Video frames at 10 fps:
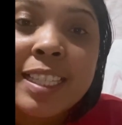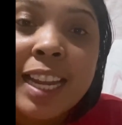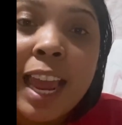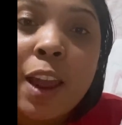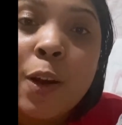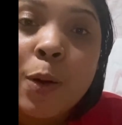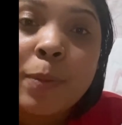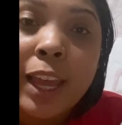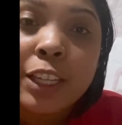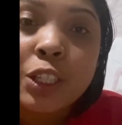and I hope
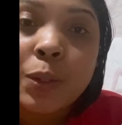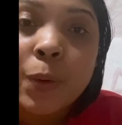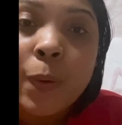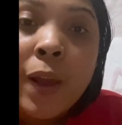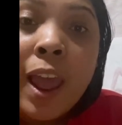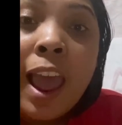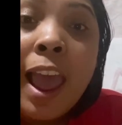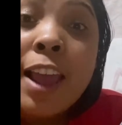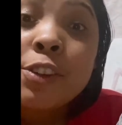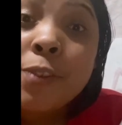that you
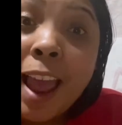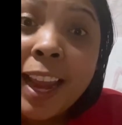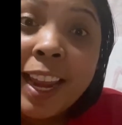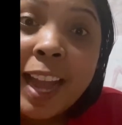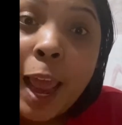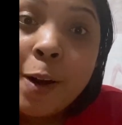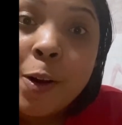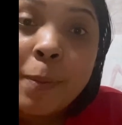try it at home.